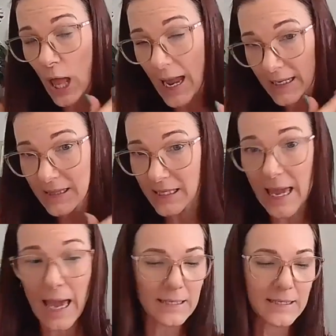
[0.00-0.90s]
like the
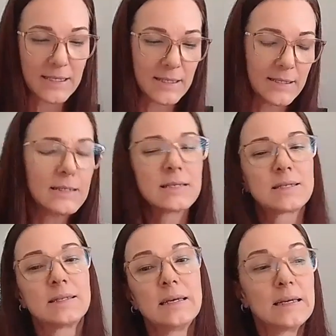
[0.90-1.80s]

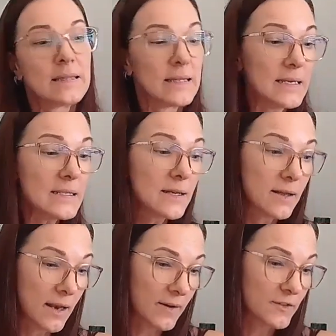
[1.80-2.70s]
calluses, these
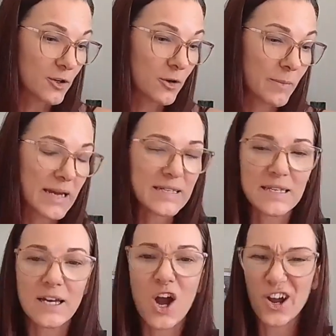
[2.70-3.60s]
gloves are amazing.